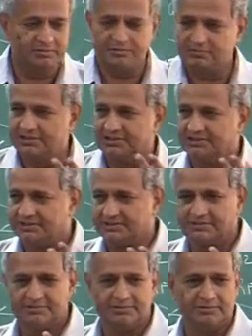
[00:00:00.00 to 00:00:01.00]
2
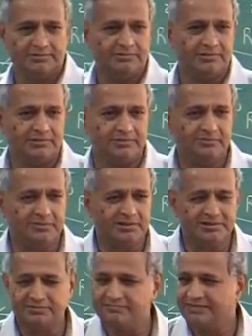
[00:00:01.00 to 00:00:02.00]
degrees, 2 or
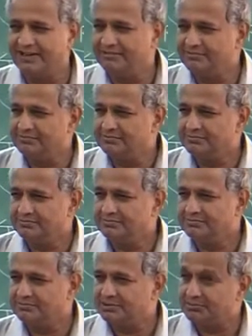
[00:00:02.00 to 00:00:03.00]
2.5,
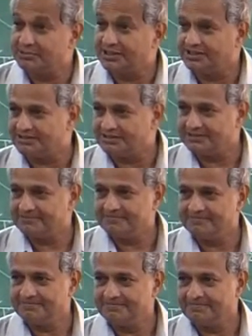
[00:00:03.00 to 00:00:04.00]
something like that,
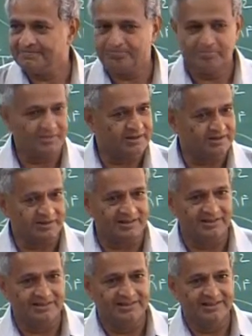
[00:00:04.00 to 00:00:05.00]
that is
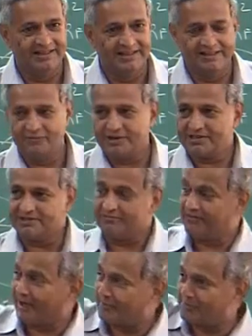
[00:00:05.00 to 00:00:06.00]
all. Whereas
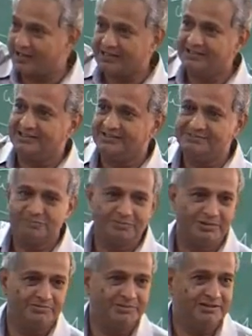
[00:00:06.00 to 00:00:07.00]
the flap angle
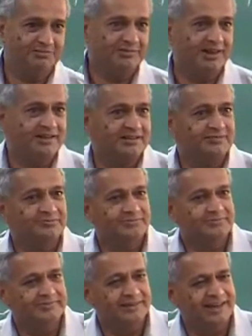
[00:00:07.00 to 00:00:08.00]
may be of the order of
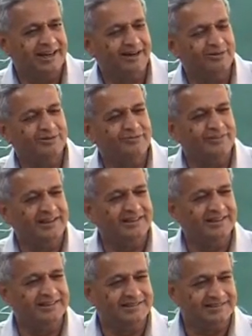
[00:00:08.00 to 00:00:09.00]
around
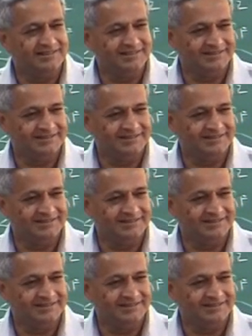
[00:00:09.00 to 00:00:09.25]
5 degrees.